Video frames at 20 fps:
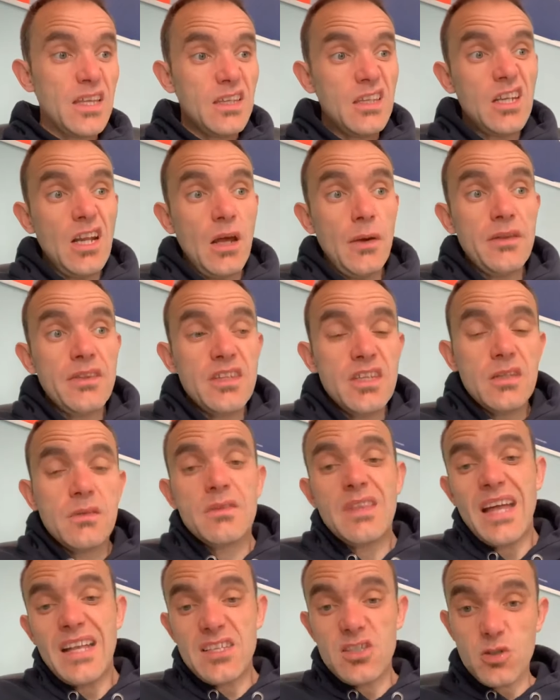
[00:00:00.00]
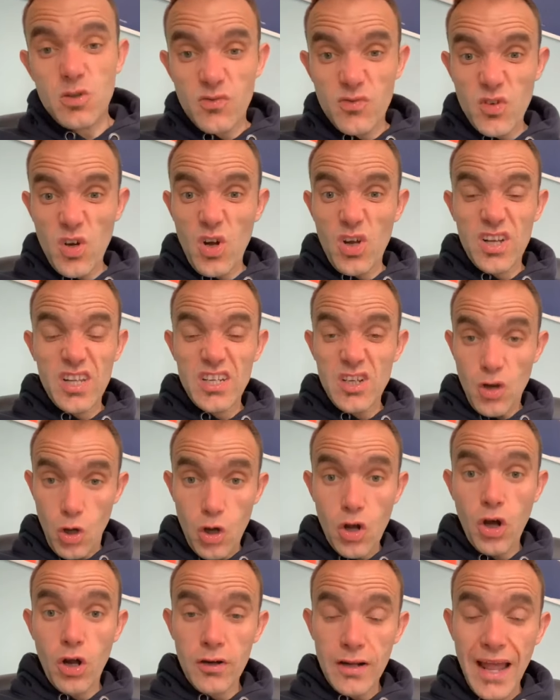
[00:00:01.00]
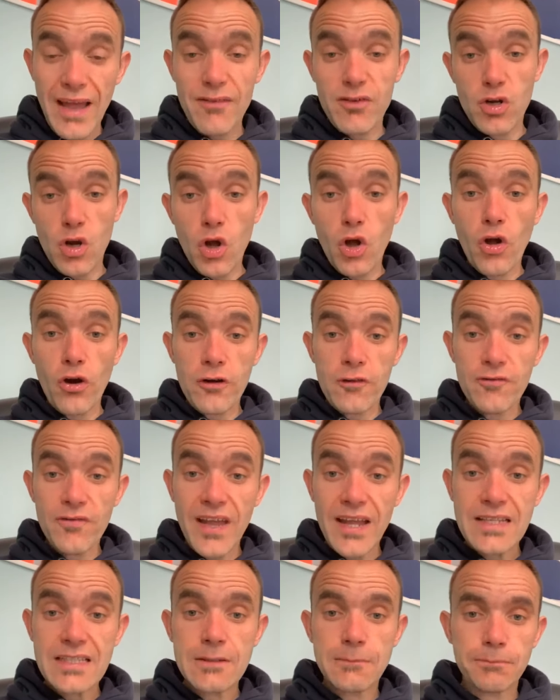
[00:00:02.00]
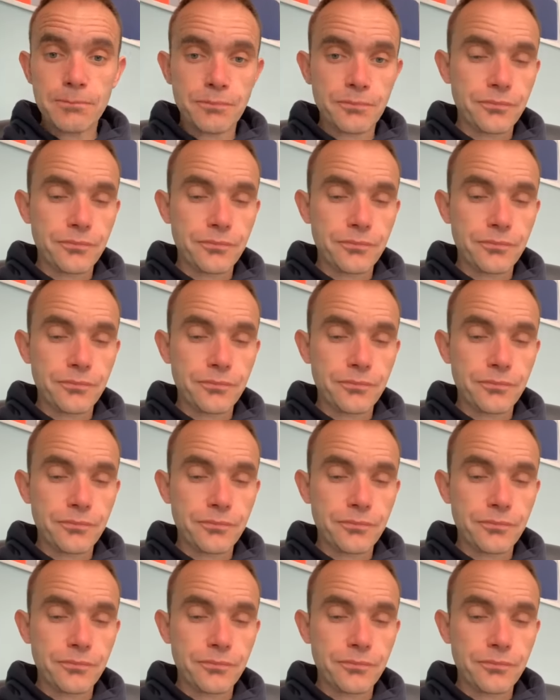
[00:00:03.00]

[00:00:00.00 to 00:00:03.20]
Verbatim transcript: you know that stuff not can knock on have a knock on effect.